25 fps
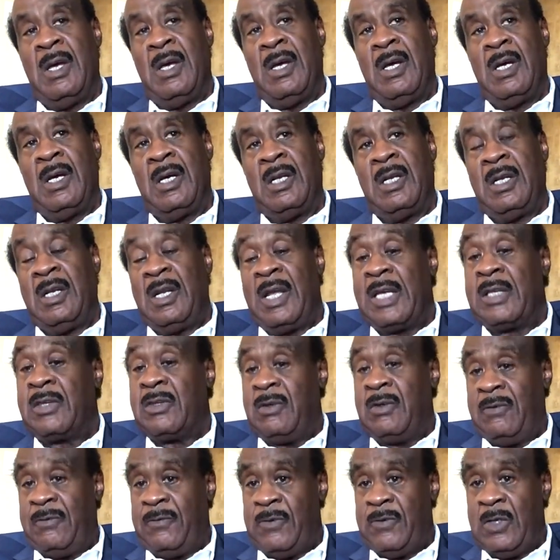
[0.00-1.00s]
elected
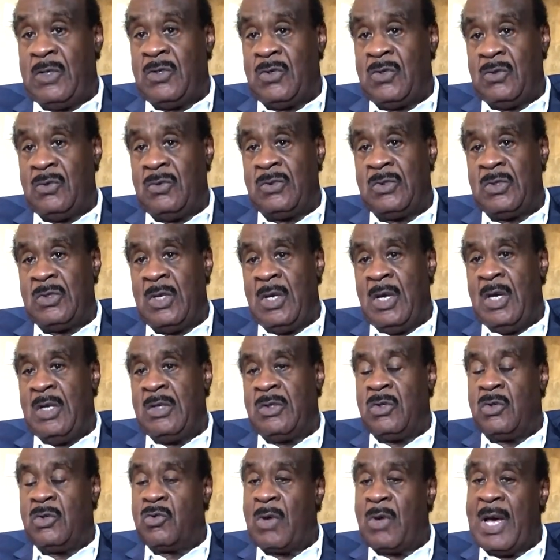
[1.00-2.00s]
officials
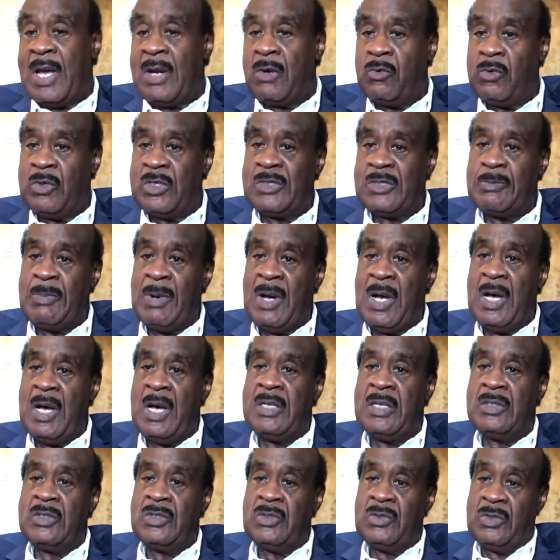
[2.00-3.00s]
to try to
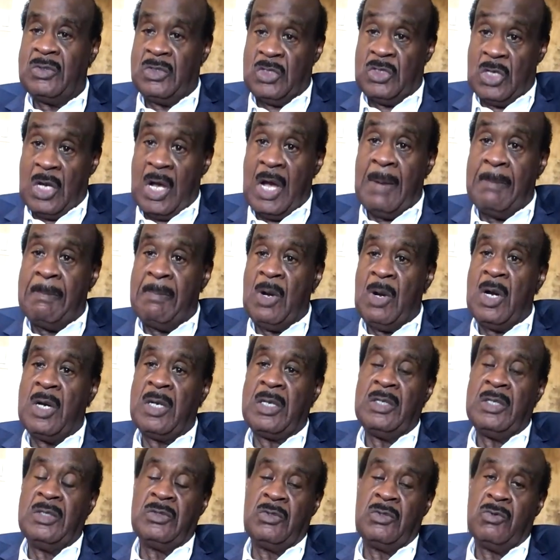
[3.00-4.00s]
respond to the job
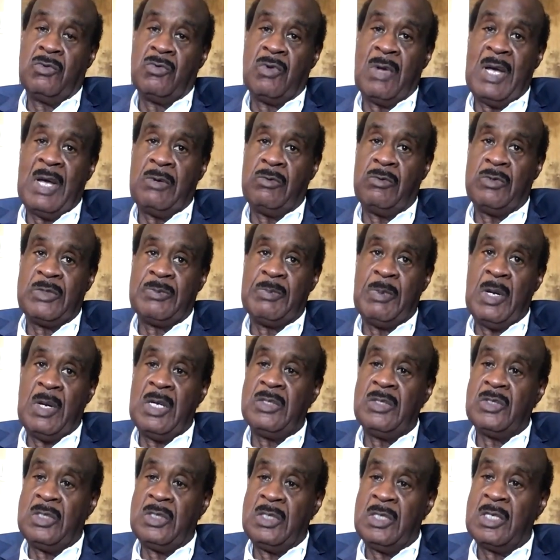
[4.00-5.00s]
market, to try to respond
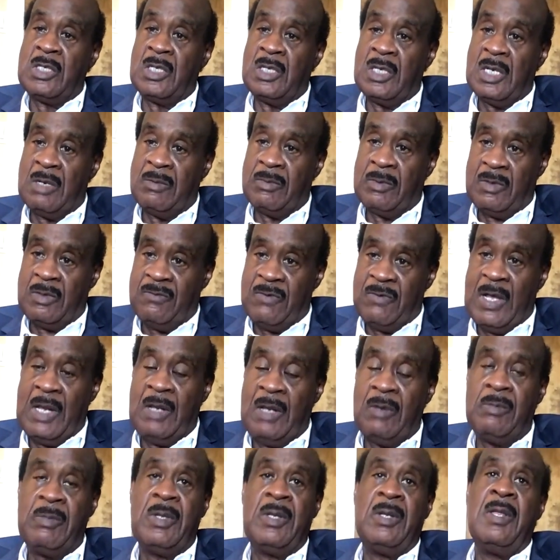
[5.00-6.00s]
to economic
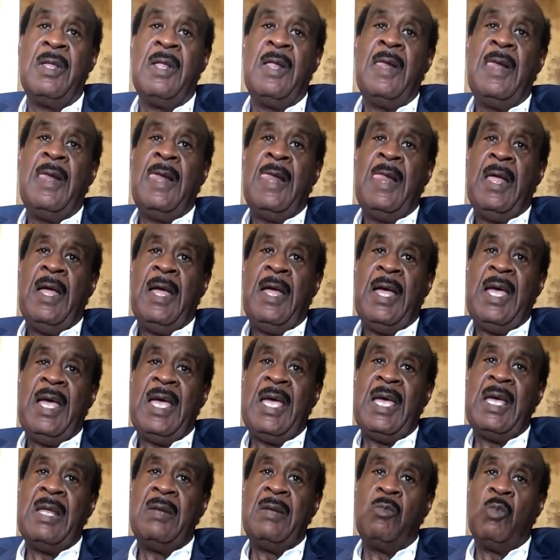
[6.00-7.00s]
development.
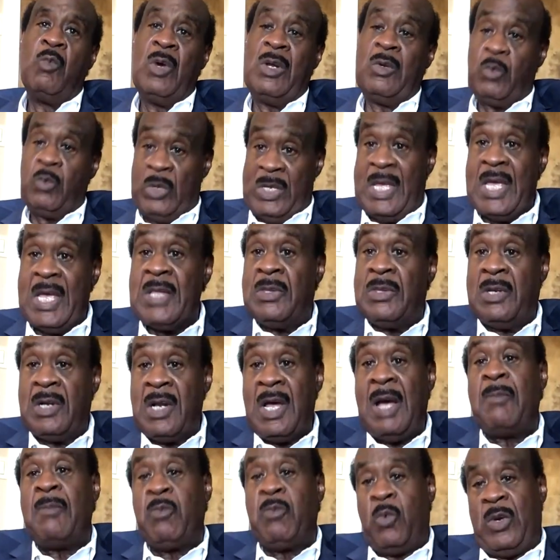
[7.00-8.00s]
And what we ended
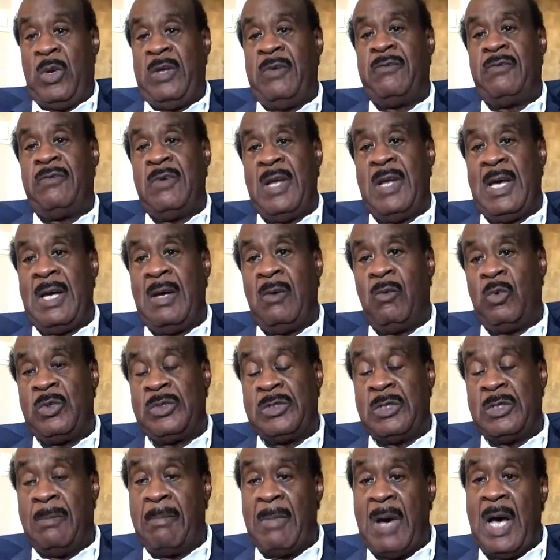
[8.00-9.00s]
up with now was
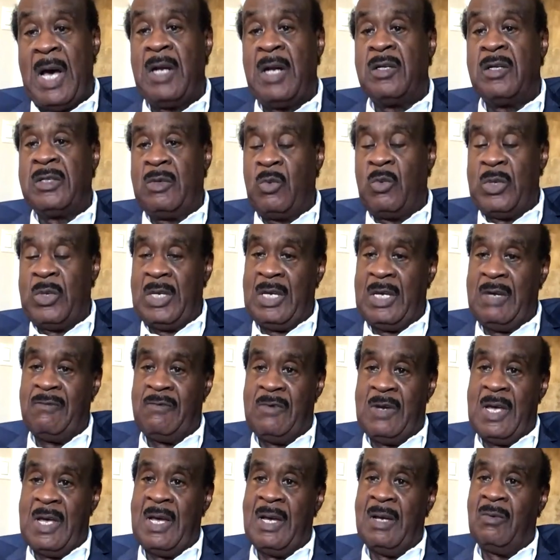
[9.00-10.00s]
the model that we have
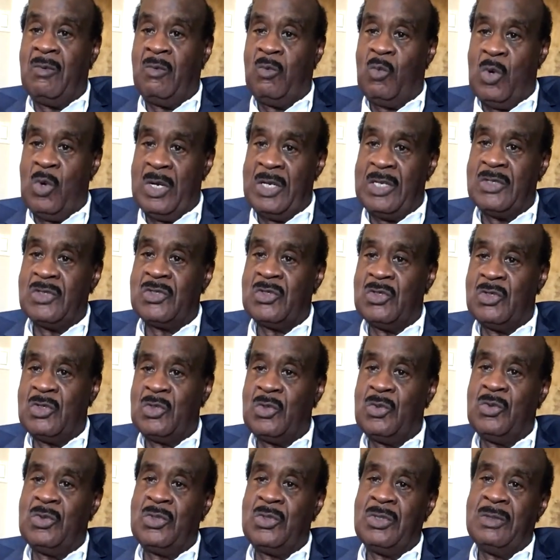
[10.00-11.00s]
now, one
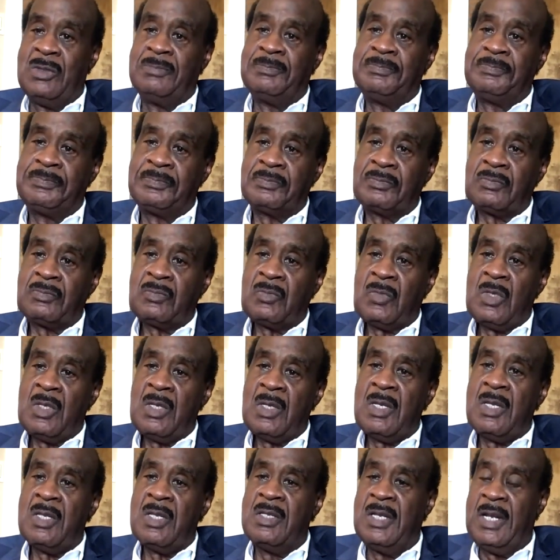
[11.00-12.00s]
institution
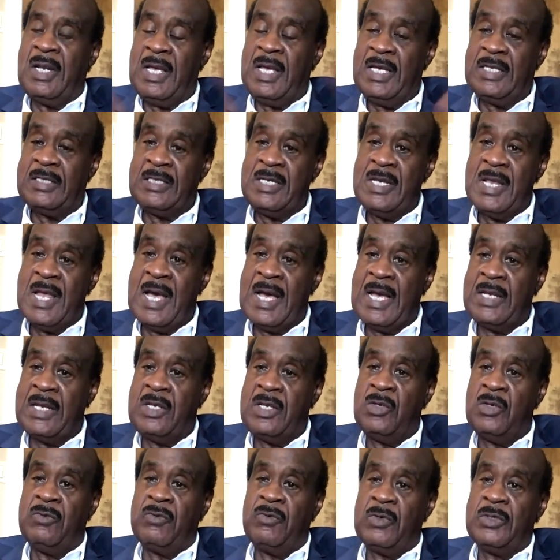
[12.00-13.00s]
that has 9
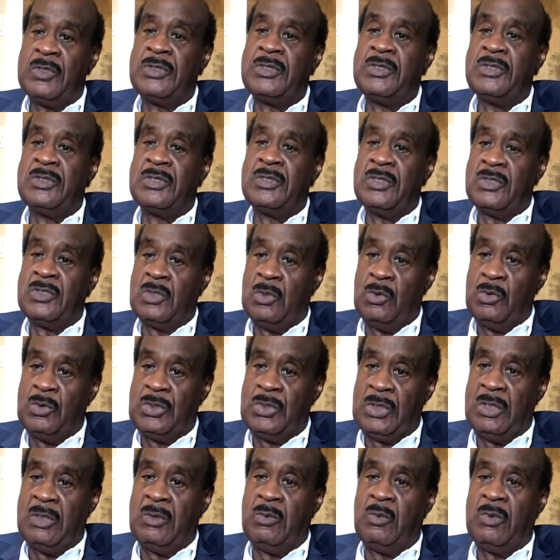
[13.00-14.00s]
universities
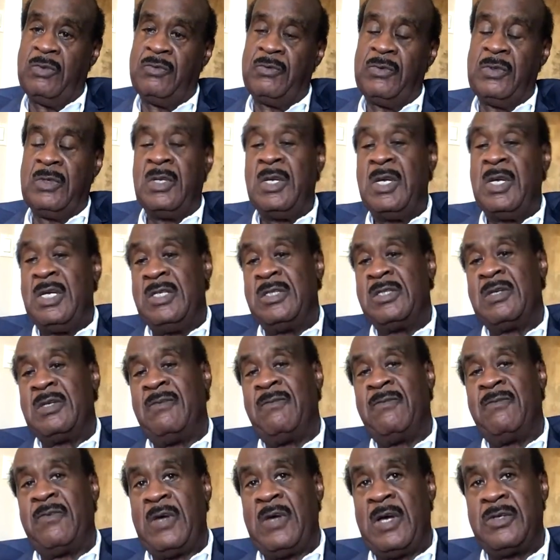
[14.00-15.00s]
associated with it in some
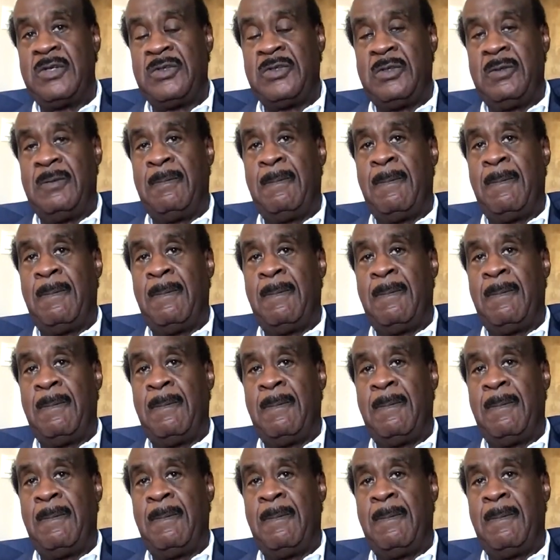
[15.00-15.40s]
fashion.